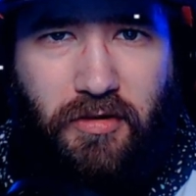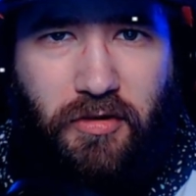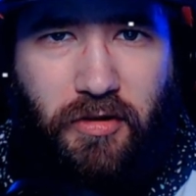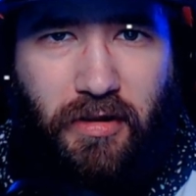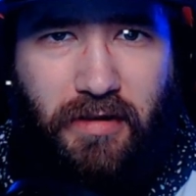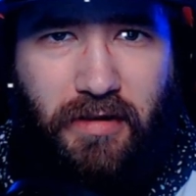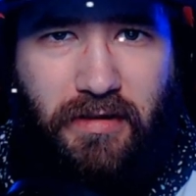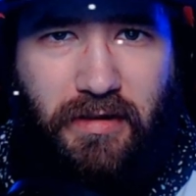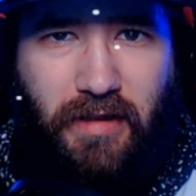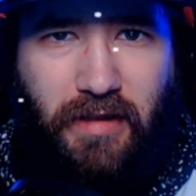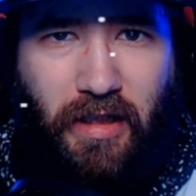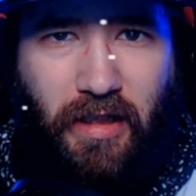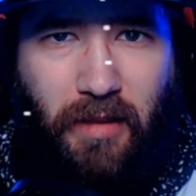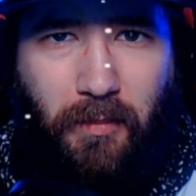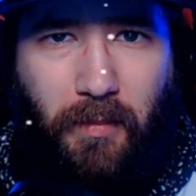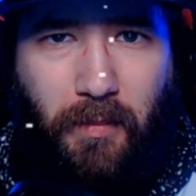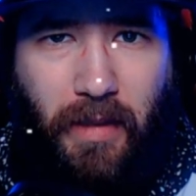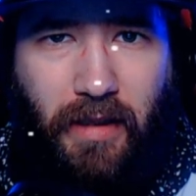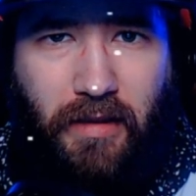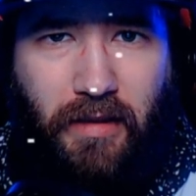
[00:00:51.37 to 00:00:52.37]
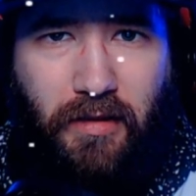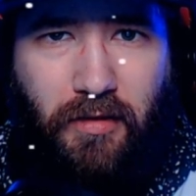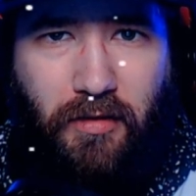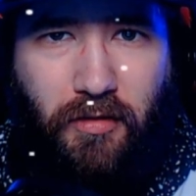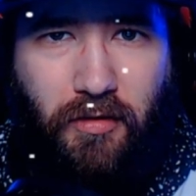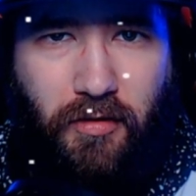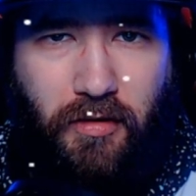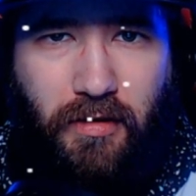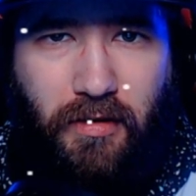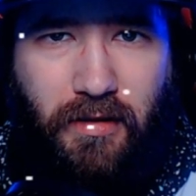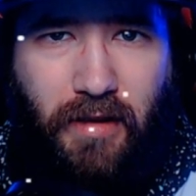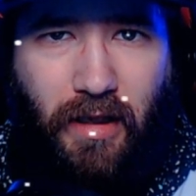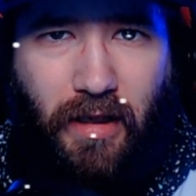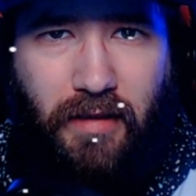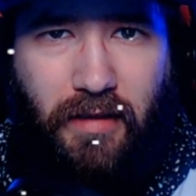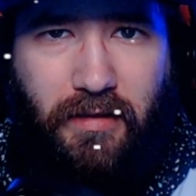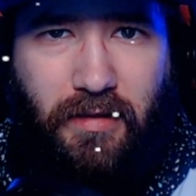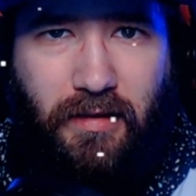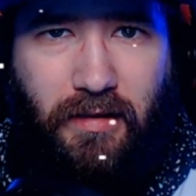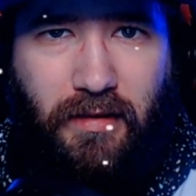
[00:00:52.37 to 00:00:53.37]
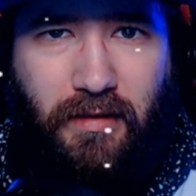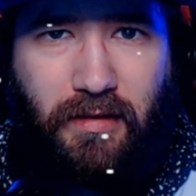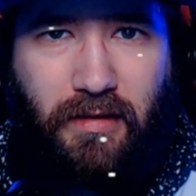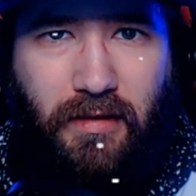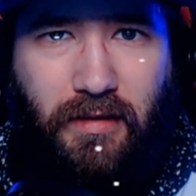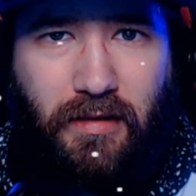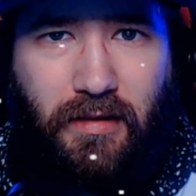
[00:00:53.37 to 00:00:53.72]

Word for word: Just keep making your good content